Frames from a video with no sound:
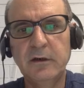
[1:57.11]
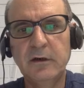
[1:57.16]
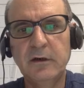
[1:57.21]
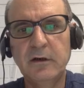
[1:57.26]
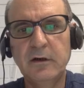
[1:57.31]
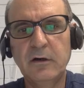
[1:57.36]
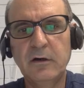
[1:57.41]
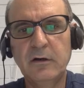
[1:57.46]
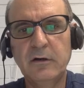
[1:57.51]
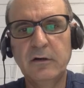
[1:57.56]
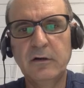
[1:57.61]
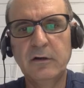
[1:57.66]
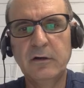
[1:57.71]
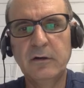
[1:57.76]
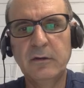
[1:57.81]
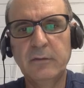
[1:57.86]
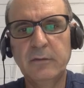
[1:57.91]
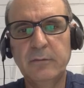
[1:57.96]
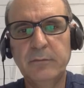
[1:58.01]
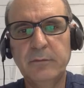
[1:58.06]
gone
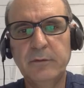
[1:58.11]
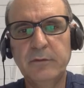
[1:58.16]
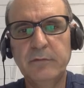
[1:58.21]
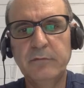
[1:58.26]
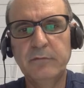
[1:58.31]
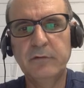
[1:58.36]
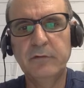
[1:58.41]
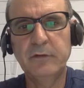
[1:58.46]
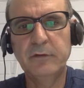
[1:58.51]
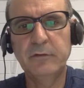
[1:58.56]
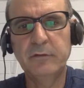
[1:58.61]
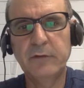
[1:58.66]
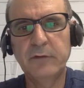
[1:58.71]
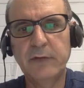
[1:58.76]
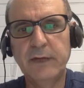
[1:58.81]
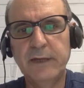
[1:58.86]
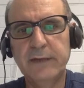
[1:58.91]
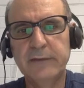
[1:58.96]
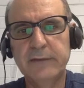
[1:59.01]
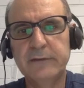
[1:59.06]
up by 1 or
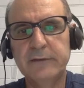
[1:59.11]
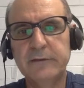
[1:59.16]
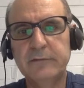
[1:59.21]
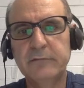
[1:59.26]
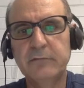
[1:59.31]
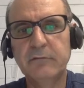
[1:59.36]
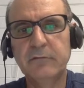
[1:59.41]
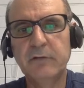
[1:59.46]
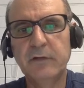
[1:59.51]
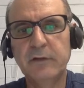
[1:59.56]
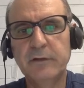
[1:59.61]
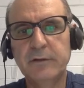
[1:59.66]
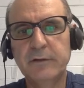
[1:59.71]
added 1.